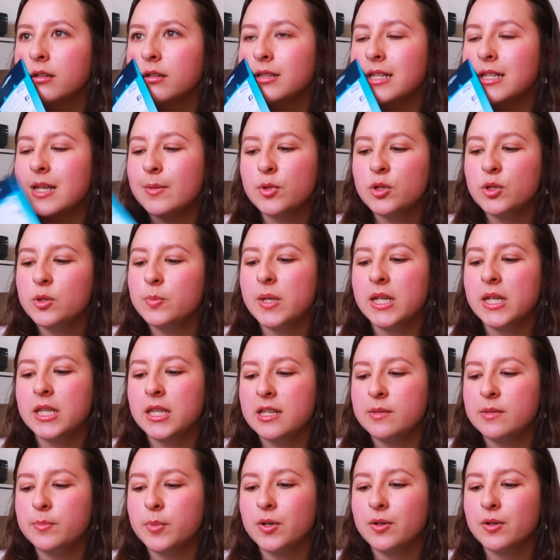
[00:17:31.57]
They must be in
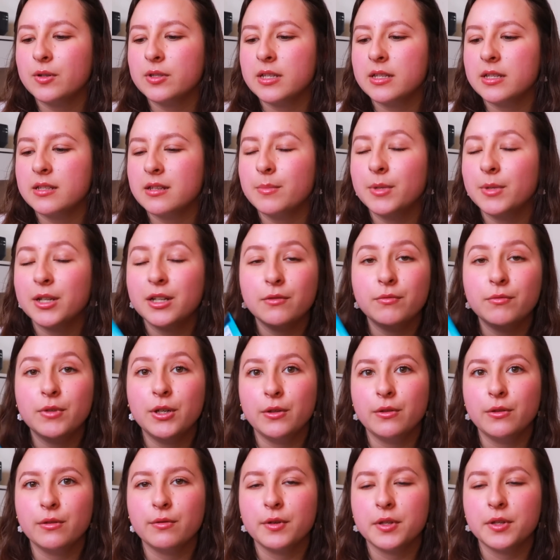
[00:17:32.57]
these boxes. I'm gonna
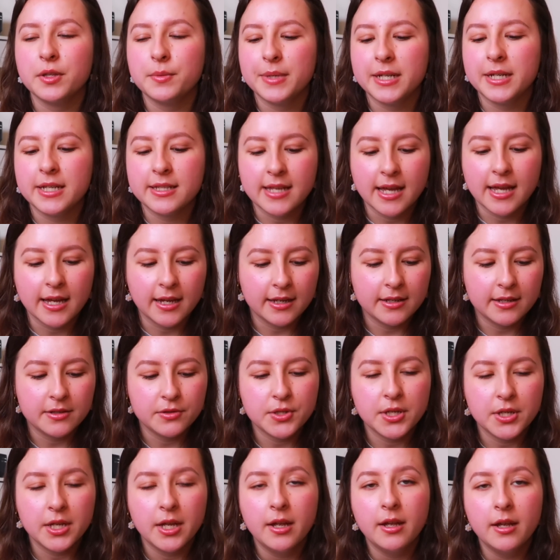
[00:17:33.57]
root through them in a second.